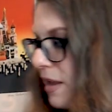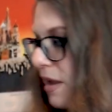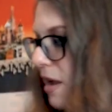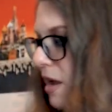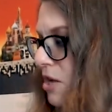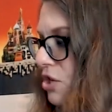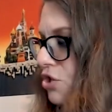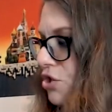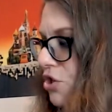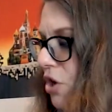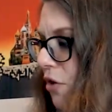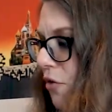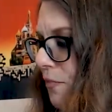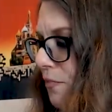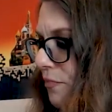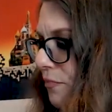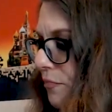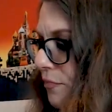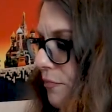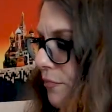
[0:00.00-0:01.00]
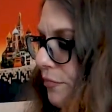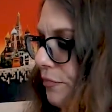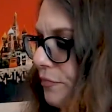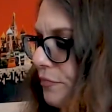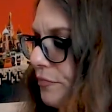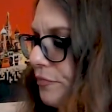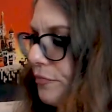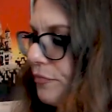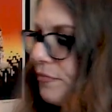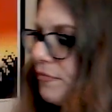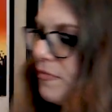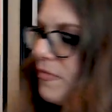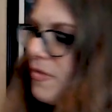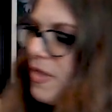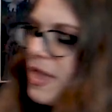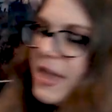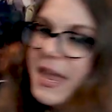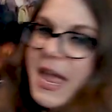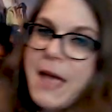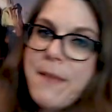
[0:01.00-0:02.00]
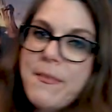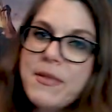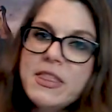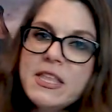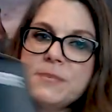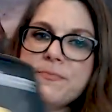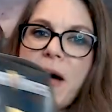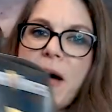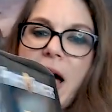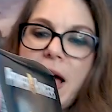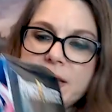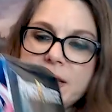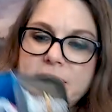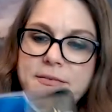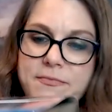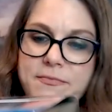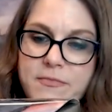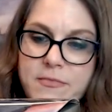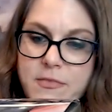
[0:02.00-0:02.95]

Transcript: So, he came in this box.